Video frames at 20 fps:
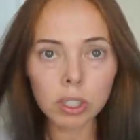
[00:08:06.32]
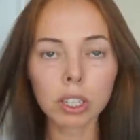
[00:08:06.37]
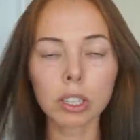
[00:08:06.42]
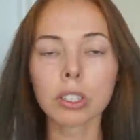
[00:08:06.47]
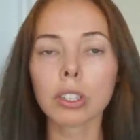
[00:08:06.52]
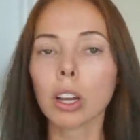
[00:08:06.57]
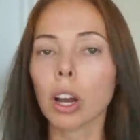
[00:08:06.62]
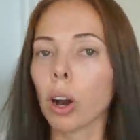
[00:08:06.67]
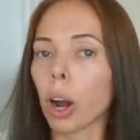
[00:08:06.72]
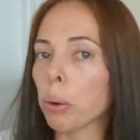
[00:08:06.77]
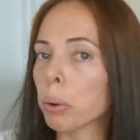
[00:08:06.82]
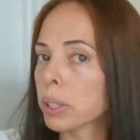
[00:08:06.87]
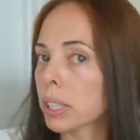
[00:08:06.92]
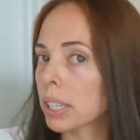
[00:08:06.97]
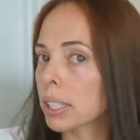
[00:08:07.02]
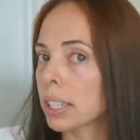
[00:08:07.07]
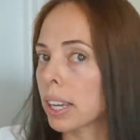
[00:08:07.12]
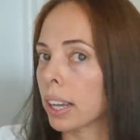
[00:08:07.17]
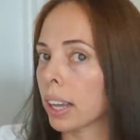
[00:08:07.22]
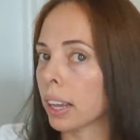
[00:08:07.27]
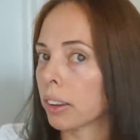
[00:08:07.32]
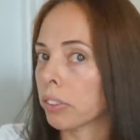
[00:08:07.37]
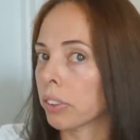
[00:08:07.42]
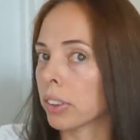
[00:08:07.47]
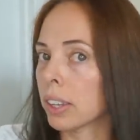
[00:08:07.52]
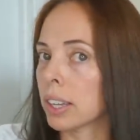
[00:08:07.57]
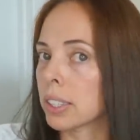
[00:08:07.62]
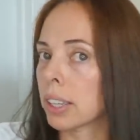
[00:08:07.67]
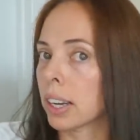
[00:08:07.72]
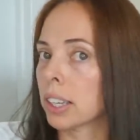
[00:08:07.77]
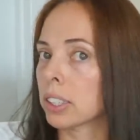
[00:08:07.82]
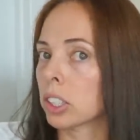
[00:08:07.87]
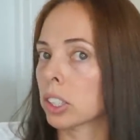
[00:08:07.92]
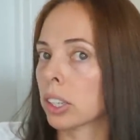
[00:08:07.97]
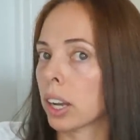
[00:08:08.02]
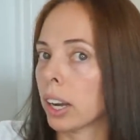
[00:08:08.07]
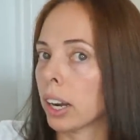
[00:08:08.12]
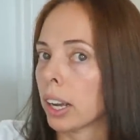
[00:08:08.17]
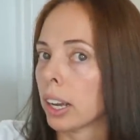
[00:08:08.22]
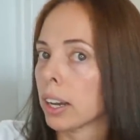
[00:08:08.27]
So I was gonna say, like, for this, I could just
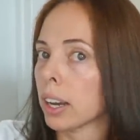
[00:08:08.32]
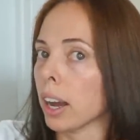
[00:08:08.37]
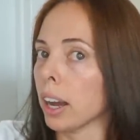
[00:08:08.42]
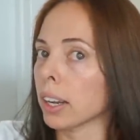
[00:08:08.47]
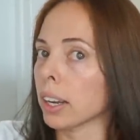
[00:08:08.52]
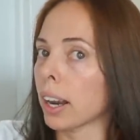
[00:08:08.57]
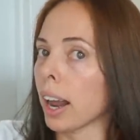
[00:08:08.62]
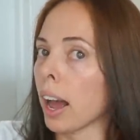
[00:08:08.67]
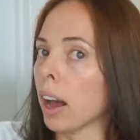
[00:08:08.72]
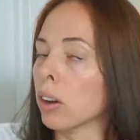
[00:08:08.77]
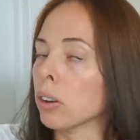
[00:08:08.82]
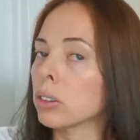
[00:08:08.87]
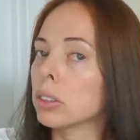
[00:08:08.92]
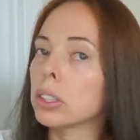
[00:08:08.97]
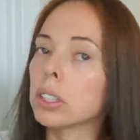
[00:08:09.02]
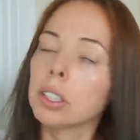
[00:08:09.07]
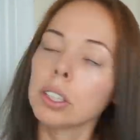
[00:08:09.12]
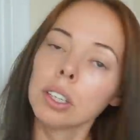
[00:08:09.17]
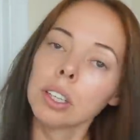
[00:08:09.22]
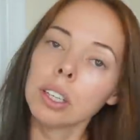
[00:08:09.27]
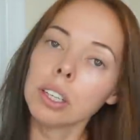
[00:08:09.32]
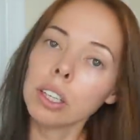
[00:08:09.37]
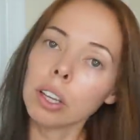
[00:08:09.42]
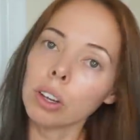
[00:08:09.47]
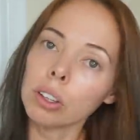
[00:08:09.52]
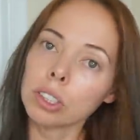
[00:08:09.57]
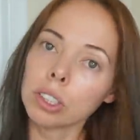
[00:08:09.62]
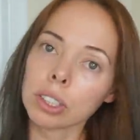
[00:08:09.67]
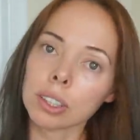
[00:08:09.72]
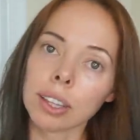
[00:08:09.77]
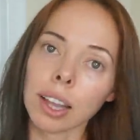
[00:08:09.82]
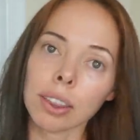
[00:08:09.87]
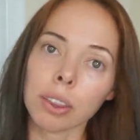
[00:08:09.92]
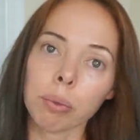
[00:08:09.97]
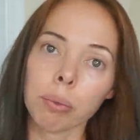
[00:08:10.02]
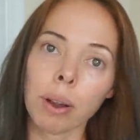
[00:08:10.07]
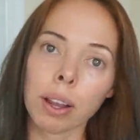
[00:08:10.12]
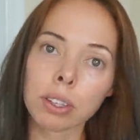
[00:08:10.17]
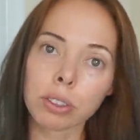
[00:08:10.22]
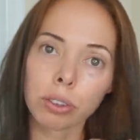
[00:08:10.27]
kind of cut it out, you know, and just let the
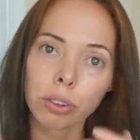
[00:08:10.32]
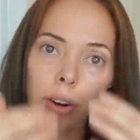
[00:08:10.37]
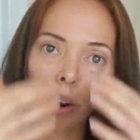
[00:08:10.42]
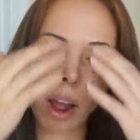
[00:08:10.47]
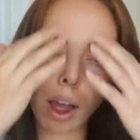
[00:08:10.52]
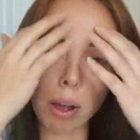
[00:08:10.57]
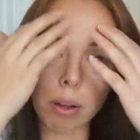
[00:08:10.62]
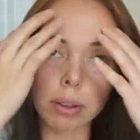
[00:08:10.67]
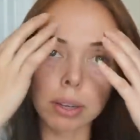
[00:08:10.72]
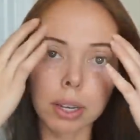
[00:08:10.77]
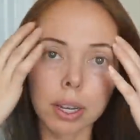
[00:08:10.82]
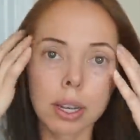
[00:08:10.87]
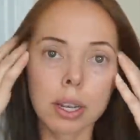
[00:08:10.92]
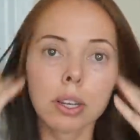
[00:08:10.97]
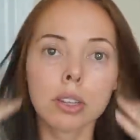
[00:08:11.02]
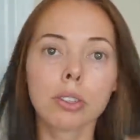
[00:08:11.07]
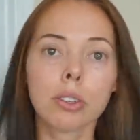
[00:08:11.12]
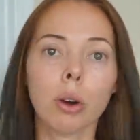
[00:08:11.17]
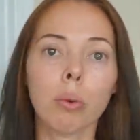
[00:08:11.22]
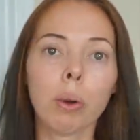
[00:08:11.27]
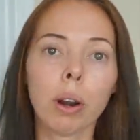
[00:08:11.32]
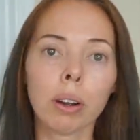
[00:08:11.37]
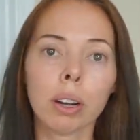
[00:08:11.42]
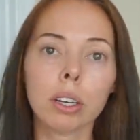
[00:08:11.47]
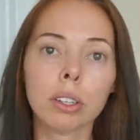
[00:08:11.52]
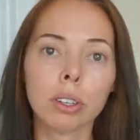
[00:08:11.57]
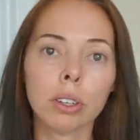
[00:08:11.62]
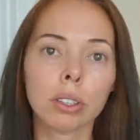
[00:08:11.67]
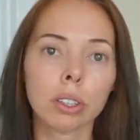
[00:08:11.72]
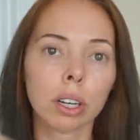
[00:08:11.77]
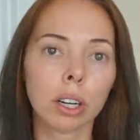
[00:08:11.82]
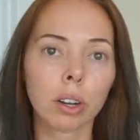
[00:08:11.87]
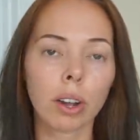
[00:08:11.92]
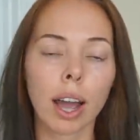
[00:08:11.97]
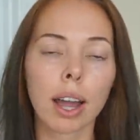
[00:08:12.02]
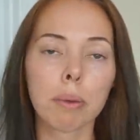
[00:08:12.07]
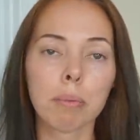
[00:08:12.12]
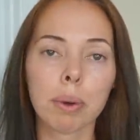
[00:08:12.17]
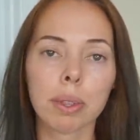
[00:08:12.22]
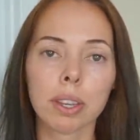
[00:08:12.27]
rest grow out. So what I'm gonna do is I'm gonna go
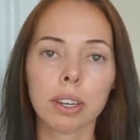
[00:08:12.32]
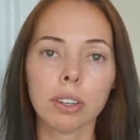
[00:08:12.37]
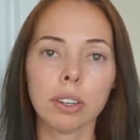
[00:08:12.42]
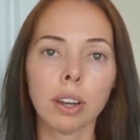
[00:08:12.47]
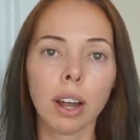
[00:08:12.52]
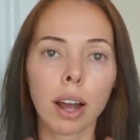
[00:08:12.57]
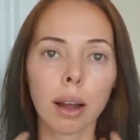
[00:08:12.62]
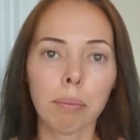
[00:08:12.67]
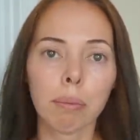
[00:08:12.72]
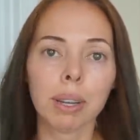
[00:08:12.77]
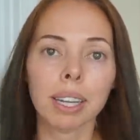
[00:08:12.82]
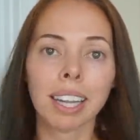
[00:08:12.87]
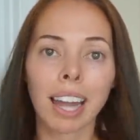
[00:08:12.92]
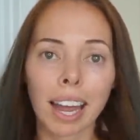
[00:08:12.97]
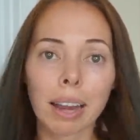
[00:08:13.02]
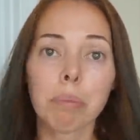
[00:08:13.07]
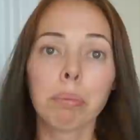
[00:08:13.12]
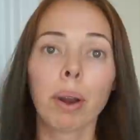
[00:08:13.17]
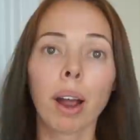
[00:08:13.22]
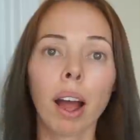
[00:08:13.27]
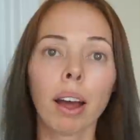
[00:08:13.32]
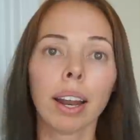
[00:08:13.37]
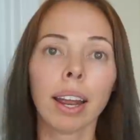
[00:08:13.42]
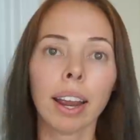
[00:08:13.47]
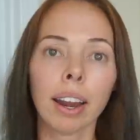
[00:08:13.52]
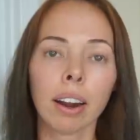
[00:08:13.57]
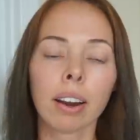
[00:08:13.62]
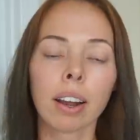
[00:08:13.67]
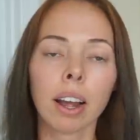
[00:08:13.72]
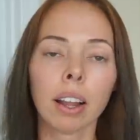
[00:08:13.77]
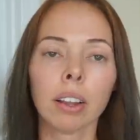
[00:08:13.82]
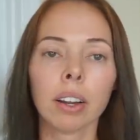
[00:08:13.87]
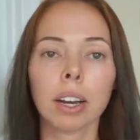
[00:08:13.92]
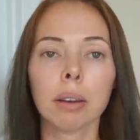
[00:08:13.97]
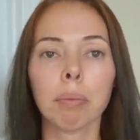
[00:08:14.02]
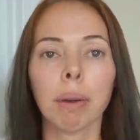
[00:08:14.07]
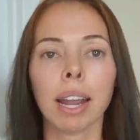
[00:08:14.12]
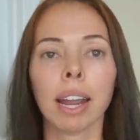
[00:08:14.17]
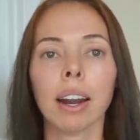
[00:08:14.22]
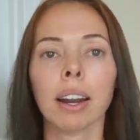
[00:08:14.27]
ahead and put the light brown hair color
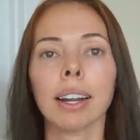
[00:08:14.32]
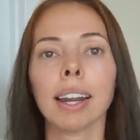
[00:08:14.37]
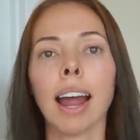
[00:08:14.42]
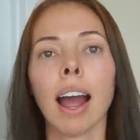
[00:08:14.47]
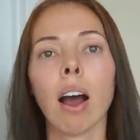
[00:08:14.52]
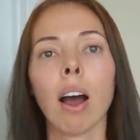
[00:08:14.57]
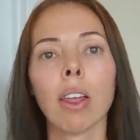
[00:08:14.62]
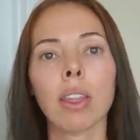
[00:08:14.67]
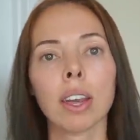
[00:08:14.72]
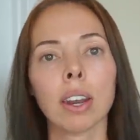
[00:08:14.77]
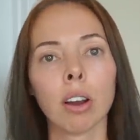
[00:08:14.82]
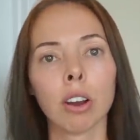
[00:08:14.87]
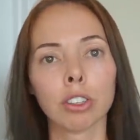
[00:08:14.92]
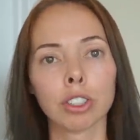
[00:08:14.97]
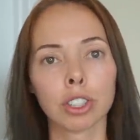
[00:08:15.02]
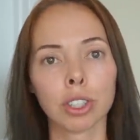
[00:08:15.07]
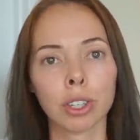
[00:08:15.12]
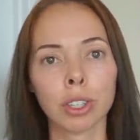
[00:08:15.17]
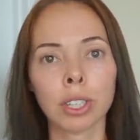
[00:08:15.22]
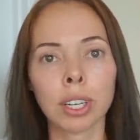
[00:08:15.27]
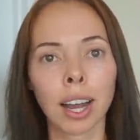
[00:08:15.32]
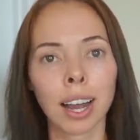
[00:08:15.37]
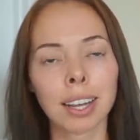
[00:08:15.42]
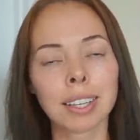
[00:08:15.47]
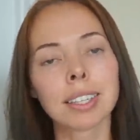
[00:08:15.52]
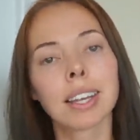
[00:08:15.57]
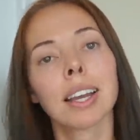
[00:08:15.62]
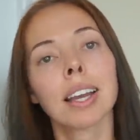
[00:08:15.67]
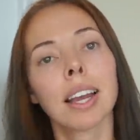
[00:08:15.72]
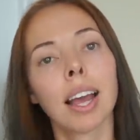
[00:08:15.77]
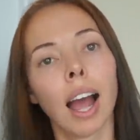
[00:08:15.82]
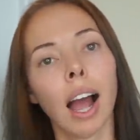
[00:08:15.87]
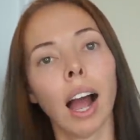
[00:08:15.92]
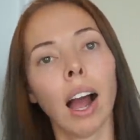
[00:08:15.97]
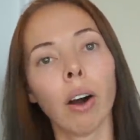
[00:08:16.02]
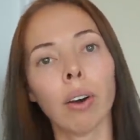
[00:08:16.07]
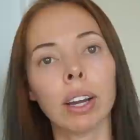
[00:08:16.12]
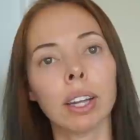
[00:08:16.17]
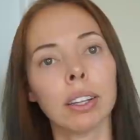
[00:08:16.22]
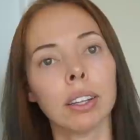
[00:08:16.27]
in my hair now, and then I'll show you guys
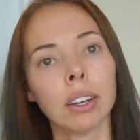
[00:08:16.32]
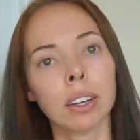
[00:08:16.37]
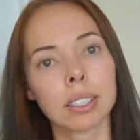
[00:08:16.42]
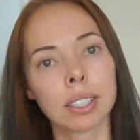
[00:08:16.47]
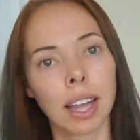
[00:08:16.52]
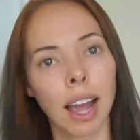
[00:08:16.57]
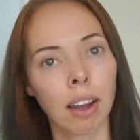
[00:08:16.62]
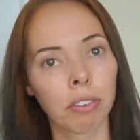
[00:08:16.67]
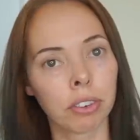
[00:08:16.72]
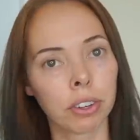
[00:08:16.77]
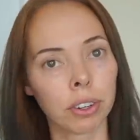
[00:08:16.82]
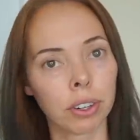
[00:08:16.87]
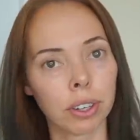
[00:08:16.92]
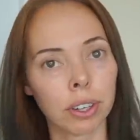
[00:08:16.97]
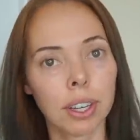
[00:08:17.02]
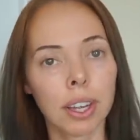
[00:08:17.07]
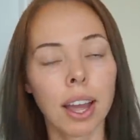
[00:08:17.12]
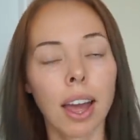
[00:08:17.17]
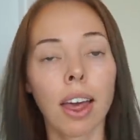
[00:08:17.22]
how it looks after